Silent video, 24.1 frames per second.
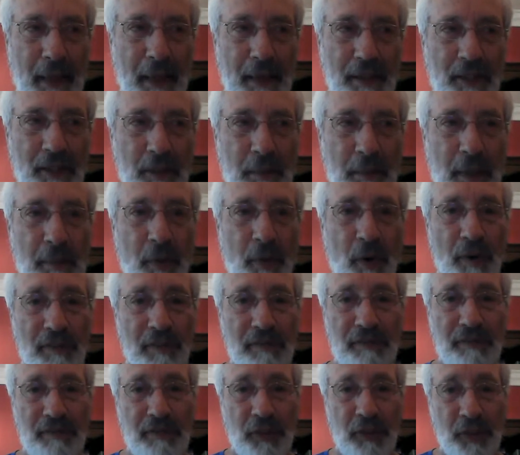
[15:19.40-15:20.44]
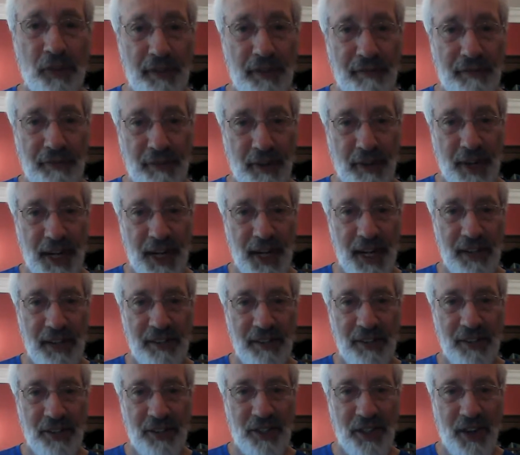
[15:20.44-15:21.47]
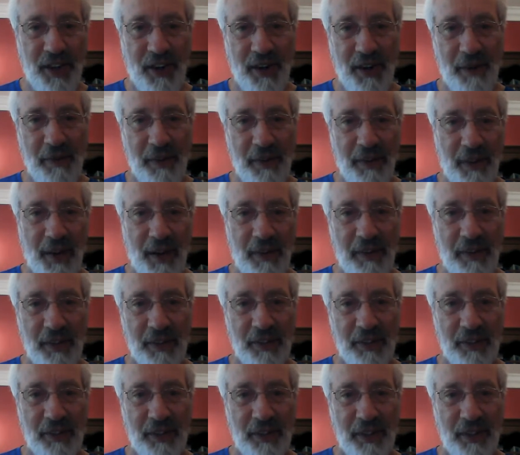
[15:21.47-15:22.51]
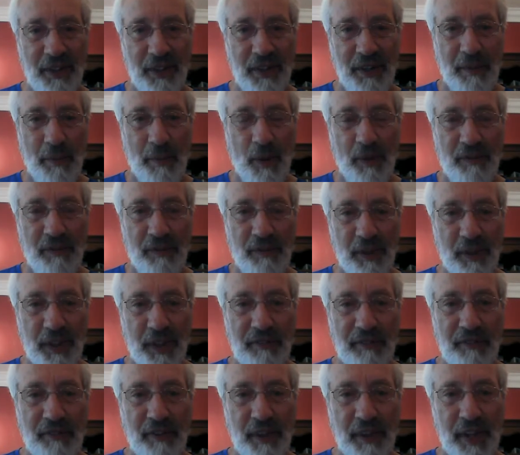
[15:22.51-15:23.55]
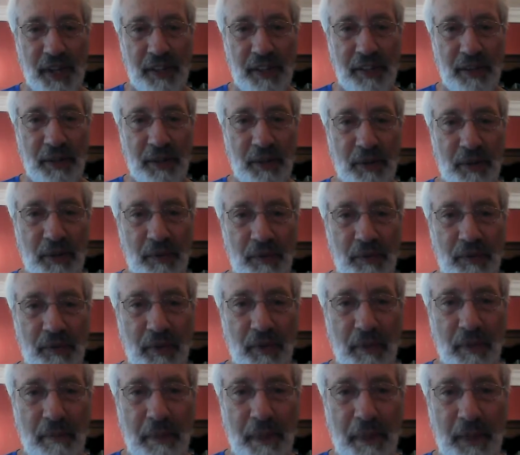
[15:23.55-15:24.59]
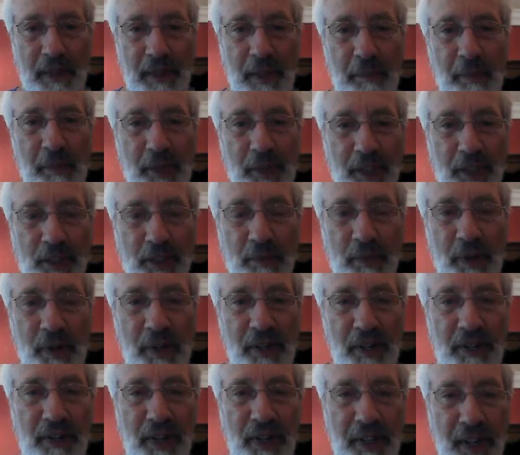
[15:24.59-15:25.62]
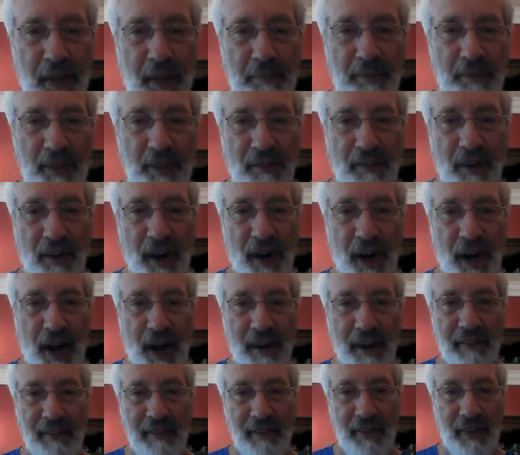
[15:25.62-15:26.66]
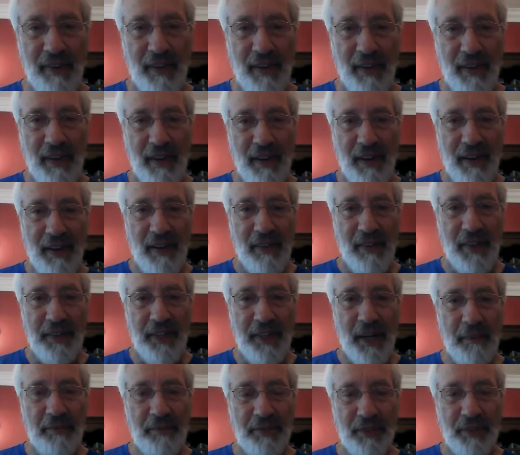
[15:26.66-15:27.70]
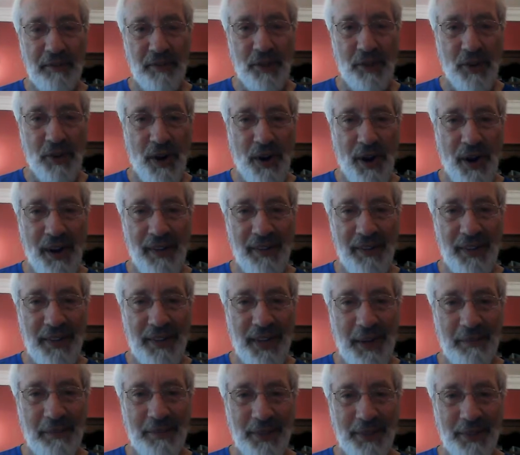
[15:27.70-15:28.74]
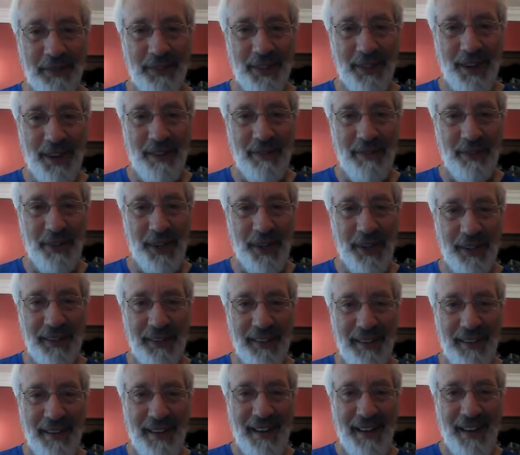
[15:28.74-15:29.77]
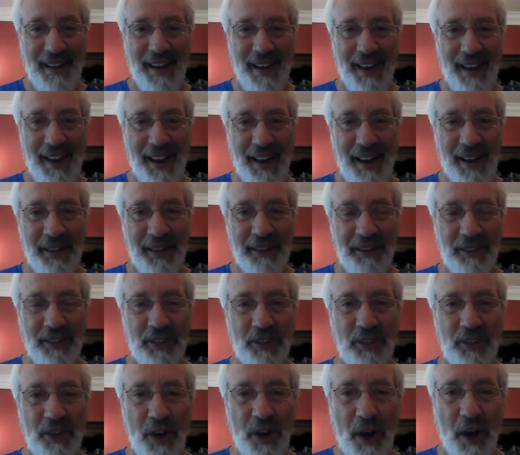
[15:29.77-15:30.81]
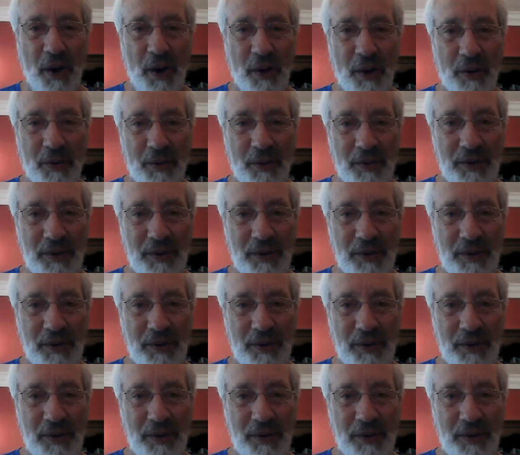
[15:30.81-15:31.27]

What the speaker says: to be more fully free to share it with others, more fully free to deeply experience the depths of our life, the depths of joy, the depths of suffering, and to know